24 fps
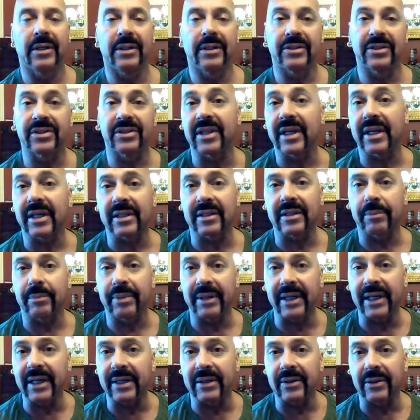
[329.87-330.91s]
stick the
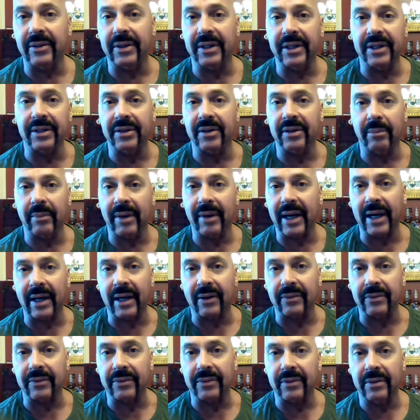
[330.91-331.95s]
peel in your
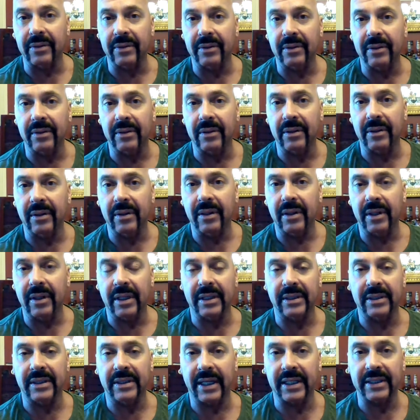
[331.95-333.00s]
mouth
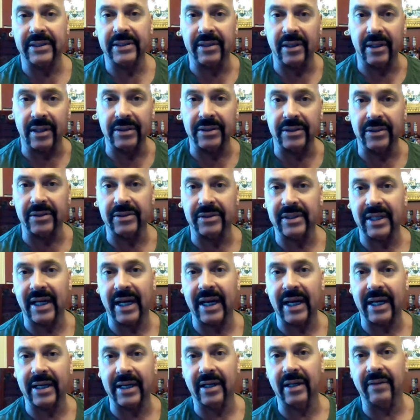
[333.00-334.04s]
and taste the
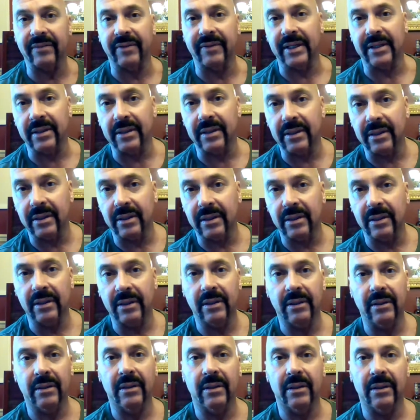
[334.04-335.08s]
underside of it.
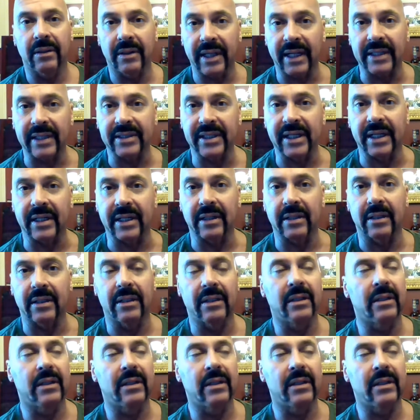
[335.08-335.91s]
That's it.